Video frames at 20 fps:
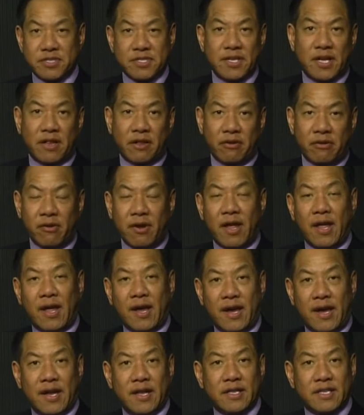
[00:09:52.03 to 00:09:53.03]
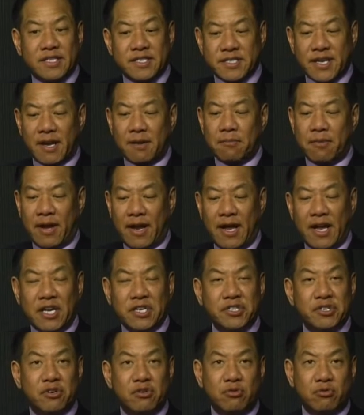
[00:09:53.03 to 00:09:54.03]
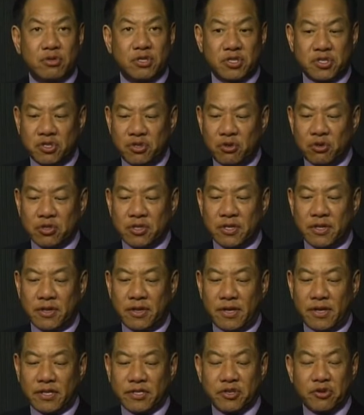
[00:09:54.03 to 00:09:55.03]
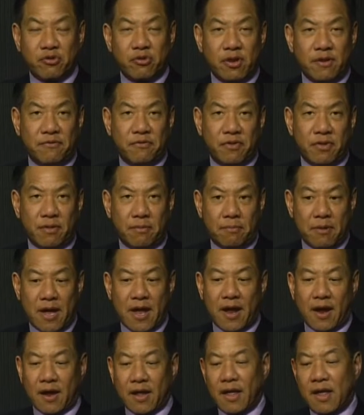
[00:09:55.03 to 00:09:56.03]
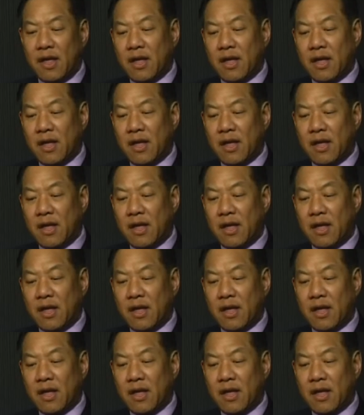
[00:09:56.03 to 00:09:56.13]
seller, and the settlement agent, who is usually the attorney for the bank.